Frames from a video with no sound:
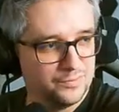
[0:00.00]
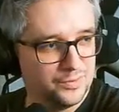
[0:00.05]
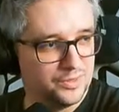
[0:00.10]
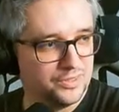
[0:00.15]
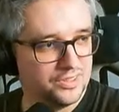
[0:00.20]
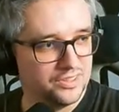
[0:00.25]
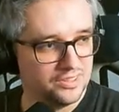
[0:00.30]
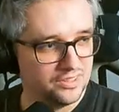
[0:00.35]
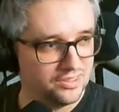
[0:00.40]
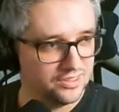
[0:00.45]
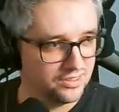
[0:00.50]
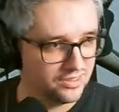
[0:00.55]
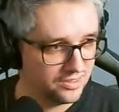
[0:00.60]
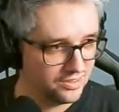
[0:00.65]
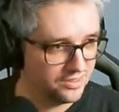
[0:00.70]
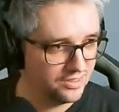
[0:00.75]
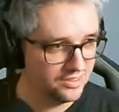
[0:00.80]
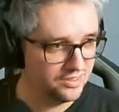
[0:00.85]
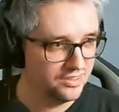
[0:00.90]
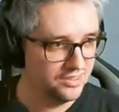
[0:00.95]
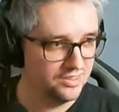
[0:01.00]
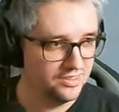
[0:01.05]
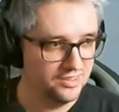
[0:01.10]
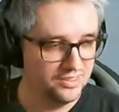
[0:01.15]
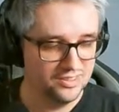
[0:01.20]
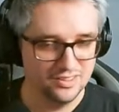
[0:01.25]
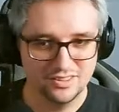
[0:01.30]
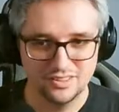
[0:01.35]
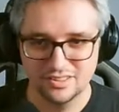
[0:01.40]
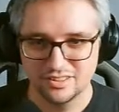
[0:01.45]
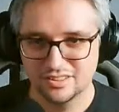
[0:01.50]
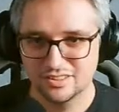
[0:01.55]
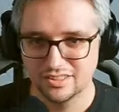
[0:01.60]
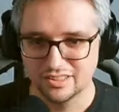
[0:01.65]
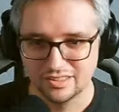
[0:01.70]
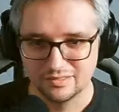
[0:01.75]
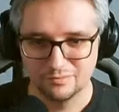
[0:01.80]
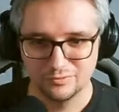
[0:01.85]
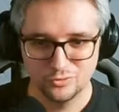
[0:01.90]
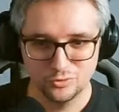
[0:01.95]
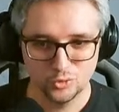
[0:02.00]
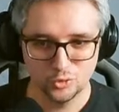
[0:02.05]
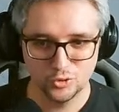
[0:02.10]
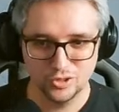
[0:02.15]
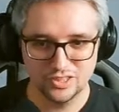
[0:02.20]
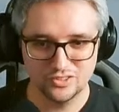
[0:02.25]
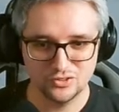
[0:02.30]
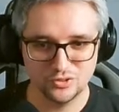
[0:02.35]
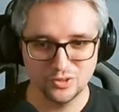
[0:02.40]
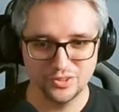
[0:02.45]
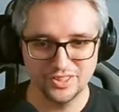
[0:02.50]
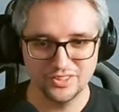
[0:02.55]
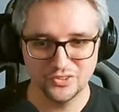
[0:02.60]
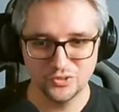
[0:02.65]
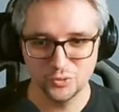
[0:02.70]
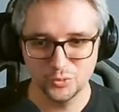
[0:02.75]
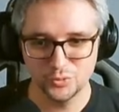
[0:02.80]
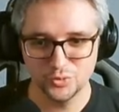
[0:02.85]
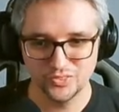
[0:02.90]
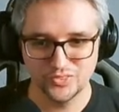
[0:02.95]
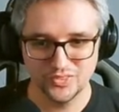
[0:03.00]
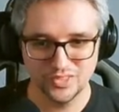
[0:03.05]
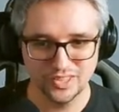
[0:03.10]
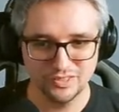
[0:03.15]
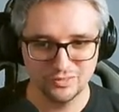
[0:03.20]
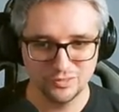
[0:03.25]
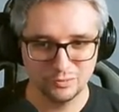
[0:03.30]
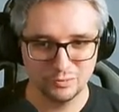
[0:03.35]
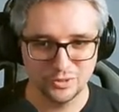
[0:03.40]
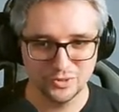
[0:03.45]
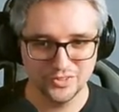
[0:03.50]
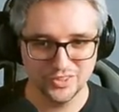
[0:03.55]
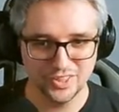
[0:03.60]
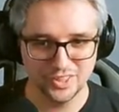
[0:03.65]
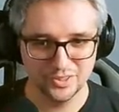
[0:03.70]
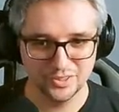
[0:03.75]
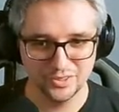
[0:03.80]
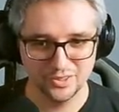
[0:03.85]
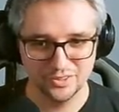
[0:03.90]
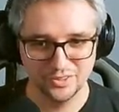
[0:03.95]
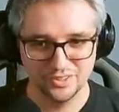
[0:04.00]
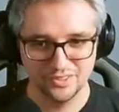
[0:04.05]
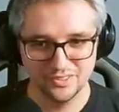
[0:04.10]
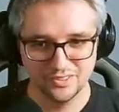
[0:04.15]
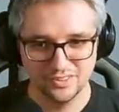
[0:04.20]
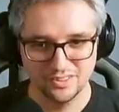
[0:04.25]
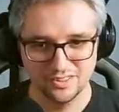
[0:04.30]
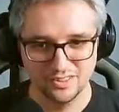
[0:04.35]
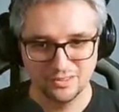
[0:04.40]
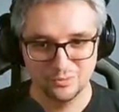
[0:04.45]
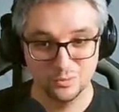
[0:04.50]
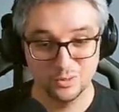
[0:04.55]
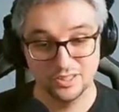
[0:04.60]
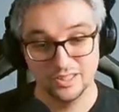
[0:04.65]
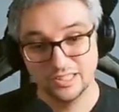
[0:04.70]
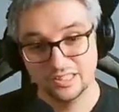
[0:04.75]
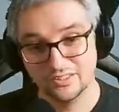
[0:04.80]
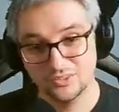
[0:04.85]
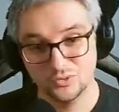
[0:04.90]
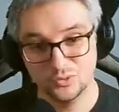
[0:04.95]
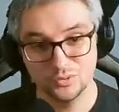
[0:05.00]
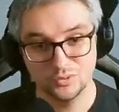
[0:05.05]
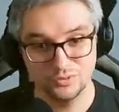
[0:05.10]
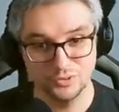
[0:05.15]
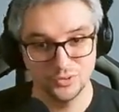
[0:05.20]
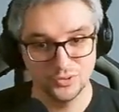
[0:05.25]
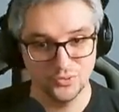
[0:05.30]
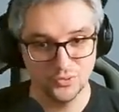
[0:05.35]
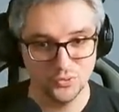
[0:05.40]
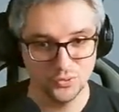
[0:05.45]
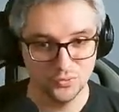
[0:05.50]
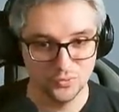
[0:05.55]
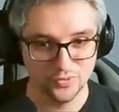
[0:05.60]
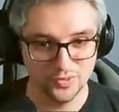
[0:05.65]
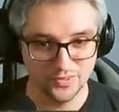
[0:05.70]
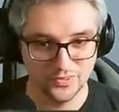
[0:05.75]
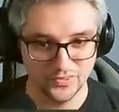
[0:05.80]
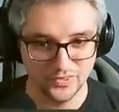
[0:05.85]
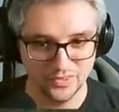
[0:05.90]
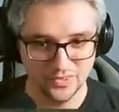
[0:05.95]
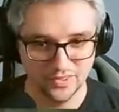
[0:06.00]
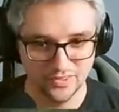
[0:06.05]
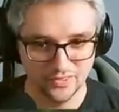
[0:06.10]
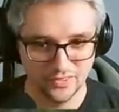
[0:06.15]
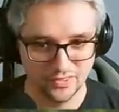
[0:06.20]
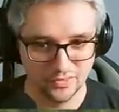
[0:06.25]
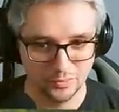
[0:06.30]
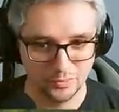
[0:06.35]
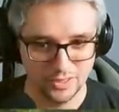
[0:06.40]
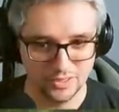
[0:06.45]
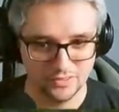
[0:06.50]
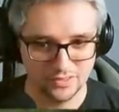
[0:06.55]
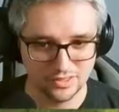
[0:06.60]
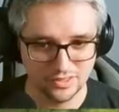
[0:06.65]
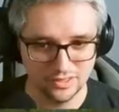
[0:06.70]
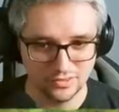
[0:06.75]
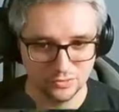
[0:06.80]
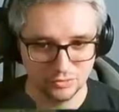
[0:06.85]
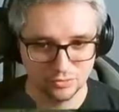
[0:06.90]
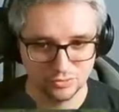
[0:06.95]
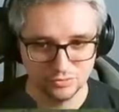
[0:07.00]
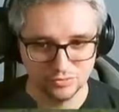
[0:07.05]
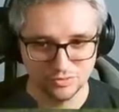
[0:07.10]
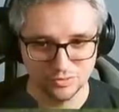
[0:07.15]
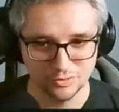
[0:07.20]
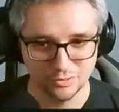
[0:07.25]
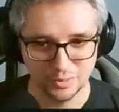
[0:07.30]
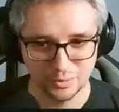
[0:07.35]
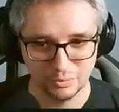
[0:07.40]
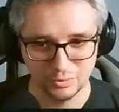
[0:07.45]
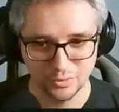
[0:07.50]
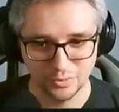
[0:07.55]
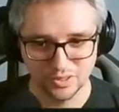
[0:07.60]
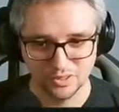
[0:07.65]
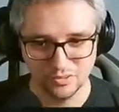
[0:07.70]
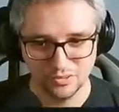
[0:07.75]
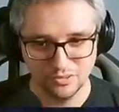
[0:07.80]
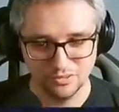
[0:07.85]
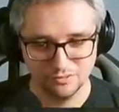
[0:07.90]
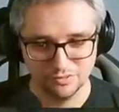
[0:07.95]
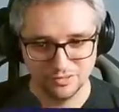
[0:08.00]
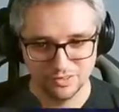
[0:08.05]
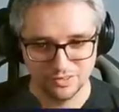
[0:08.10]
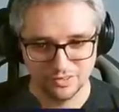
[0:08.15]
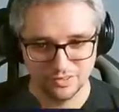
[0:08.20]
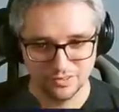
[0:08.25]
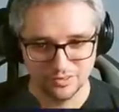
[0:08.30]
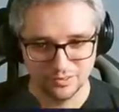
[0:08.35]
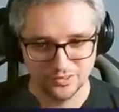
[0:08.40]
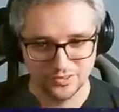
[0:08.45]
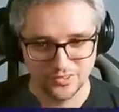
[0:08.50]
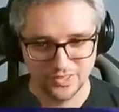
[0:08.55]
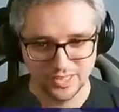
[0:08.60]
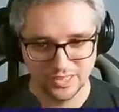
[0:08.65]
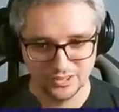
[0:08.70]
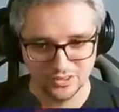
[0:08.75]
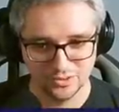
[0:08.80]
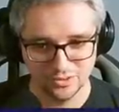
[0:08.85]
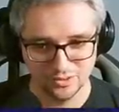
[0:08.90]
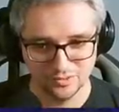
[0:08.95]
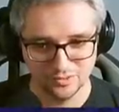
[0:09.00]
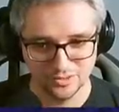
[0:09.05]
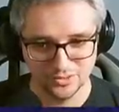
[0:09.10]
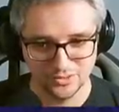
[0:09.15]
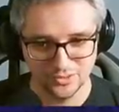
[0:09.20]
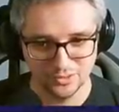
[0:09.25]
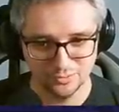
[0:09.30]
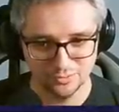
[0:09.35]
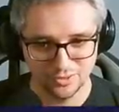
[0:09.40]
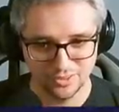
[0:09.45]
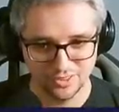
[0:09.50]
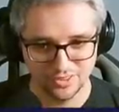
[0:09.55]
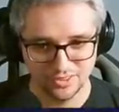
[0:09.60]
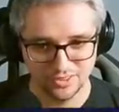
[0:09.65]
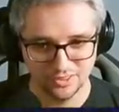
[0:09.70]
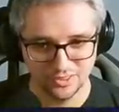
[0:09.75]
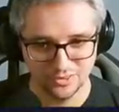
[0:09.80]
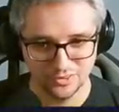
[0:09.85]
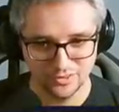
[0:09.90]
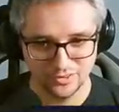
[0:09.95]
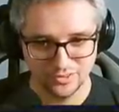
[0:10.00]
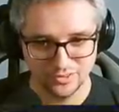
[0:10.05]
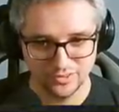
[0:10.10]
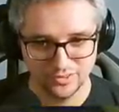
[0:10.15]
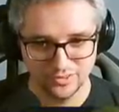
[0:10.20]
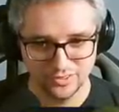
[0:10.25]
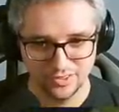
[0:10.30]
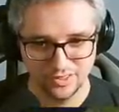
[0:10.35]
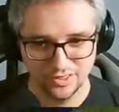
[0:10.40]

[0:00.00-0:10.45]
but uh yeah so he's got his own safe spot here well he has two of those sofas this is basically the room where we put all of uh, or stashed all of the stuff we didn't use